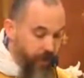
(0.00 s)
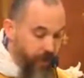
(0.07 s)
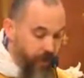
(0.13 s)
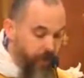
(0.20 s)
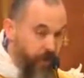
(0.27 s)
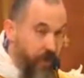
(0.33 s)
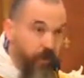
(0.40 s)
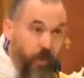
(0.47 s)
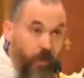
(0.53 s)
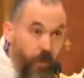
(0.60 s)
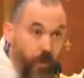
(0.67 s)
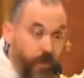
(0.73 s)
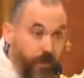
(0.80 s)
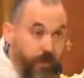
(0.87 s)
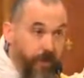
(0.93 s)
because our
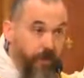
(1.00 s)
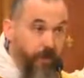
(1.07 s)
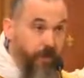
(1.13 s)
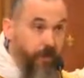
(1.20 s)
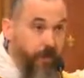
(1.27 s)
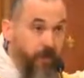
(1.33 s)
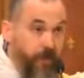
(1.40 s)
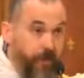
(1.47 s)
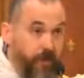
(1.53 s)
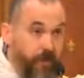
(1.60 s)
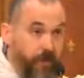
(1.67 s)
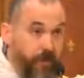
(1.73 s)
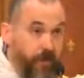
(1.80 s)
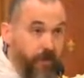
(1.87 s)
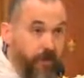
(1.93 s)
Lord may still be
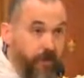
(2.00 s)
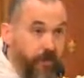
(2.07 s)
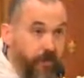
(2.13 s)
present.